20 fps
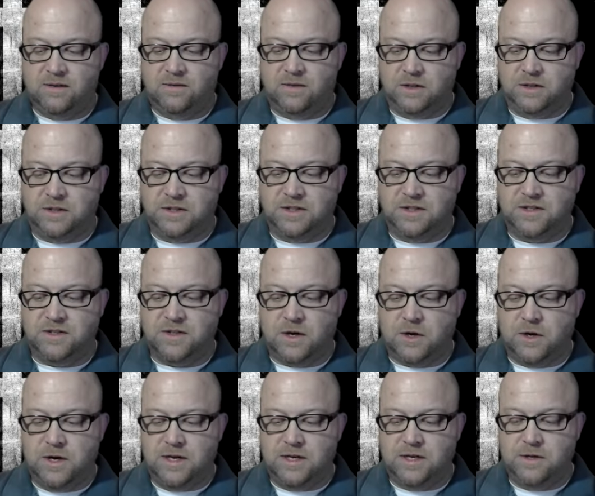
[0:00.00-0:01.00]
Verses
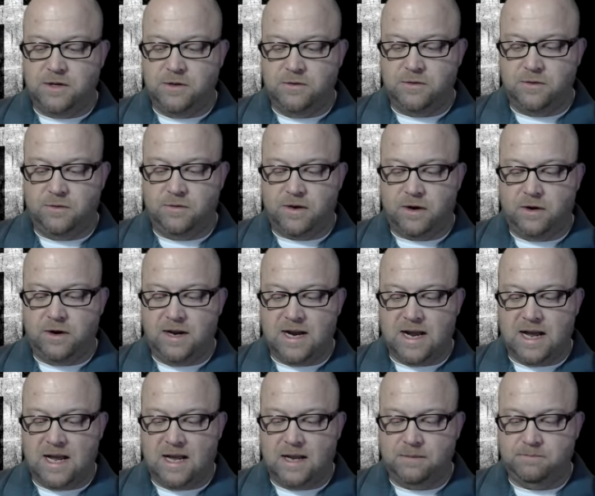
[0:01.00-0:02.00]
32 through
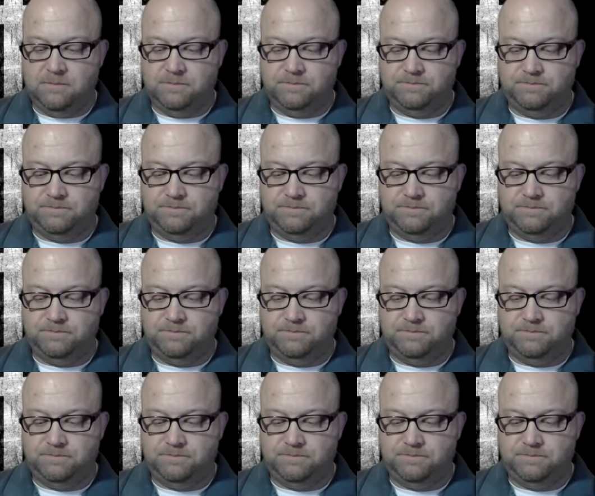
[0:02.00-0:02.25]
39.